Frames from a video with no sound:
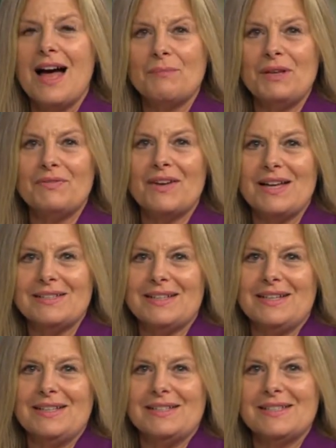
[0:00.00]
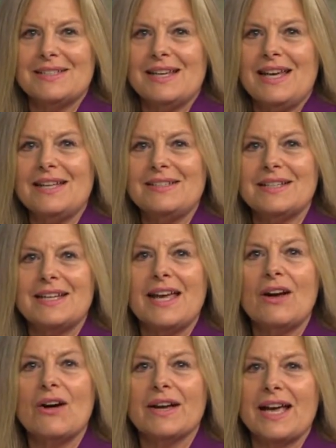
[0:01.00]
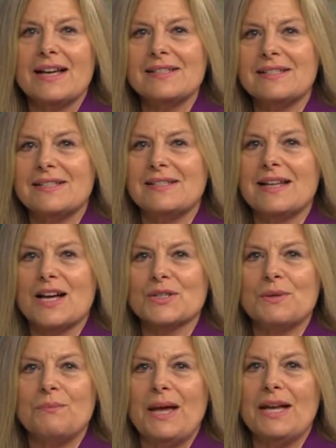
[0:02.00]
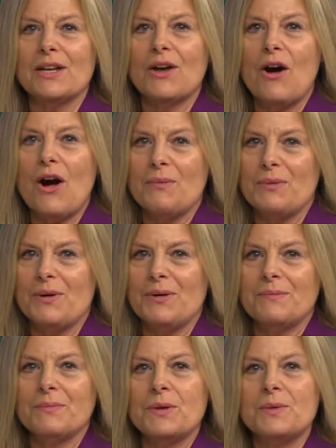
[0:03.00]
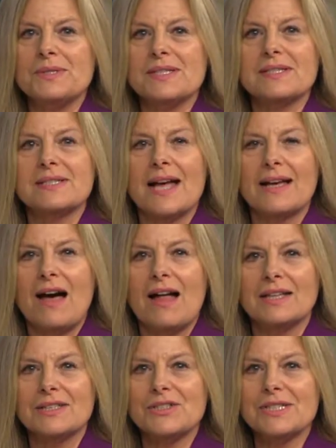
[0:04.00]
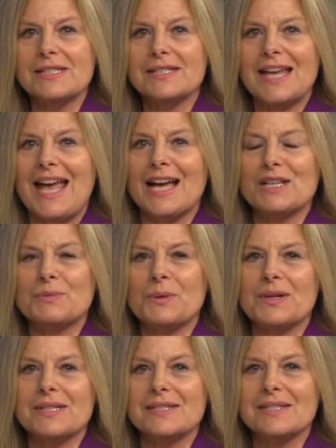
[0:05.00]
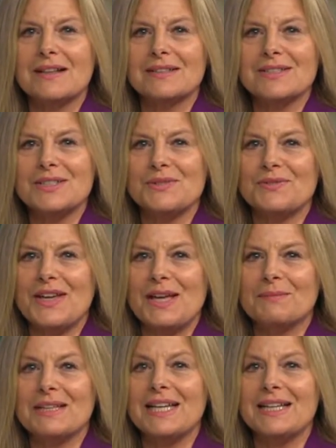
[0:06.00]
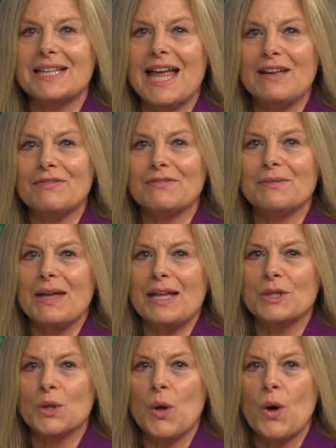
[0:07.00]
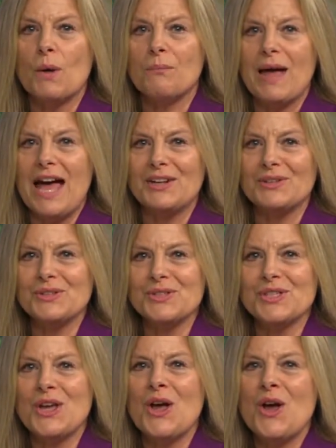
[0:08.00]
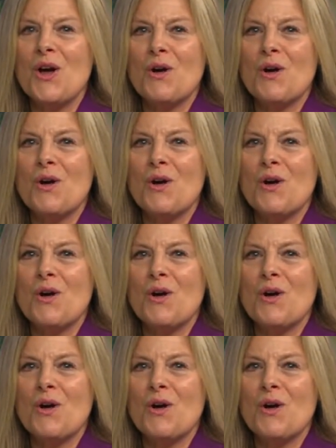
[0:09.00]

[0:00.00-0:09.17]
I'm Yvonne Dunetz, and today our guest is Dr. Ben Garber, who is a psychologist, expert consultant to family, life, and law matters,